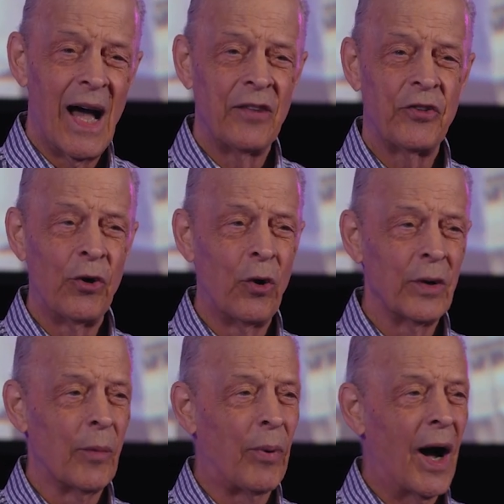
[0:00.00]
as you know
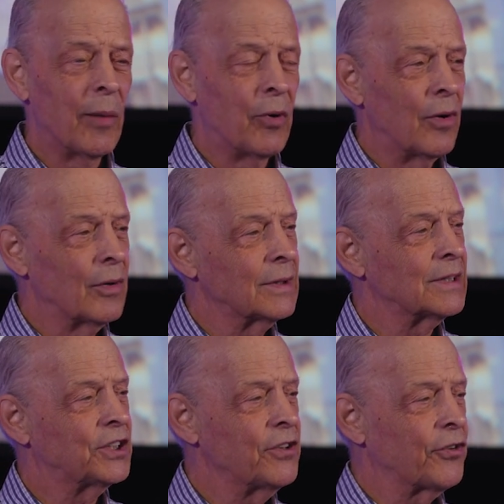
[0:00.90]
in the Bible,
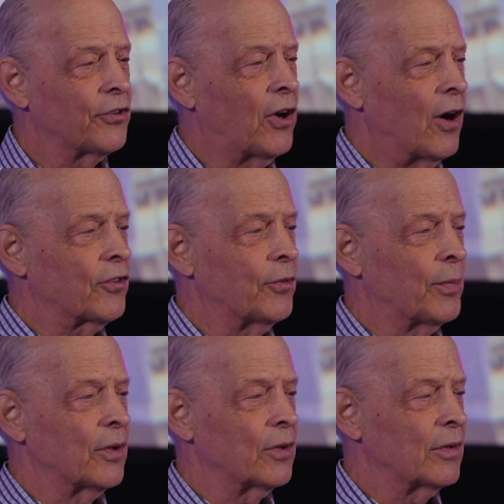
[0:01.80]
Jesus talks
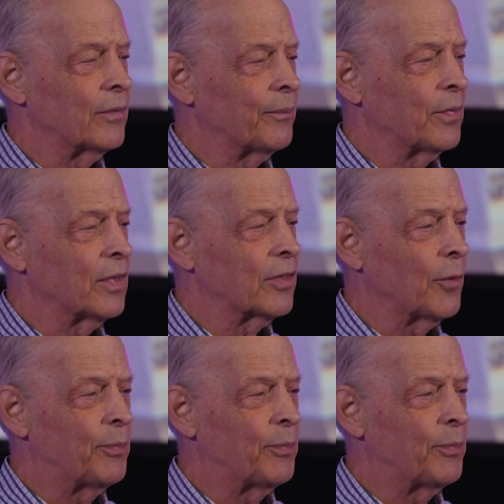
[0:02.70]
about the